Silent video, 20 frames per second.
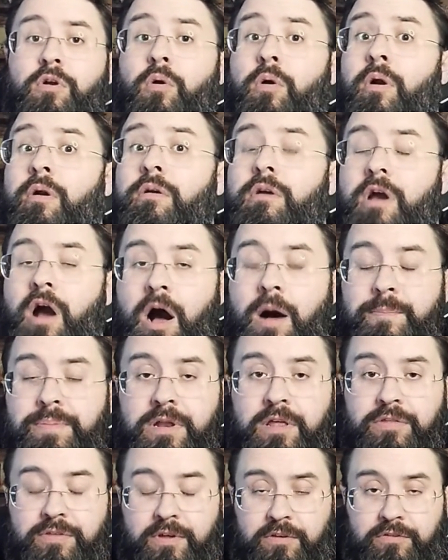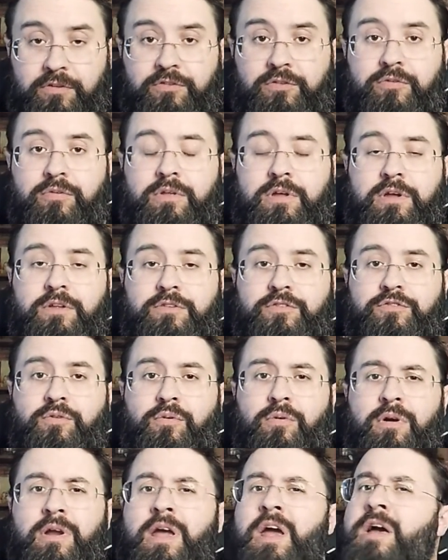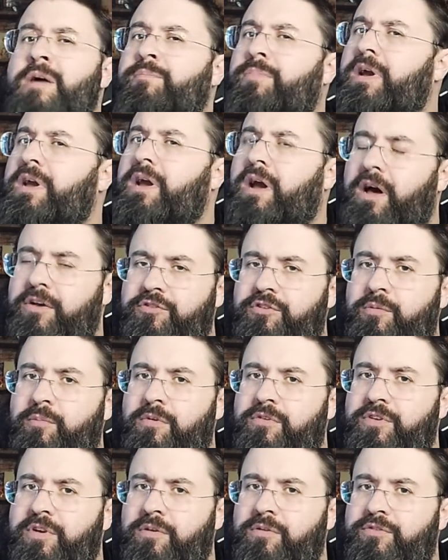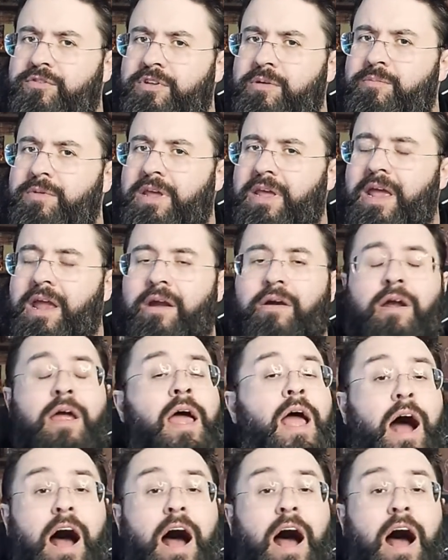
or a company thinks it's a really good story, but customers don't seem to care.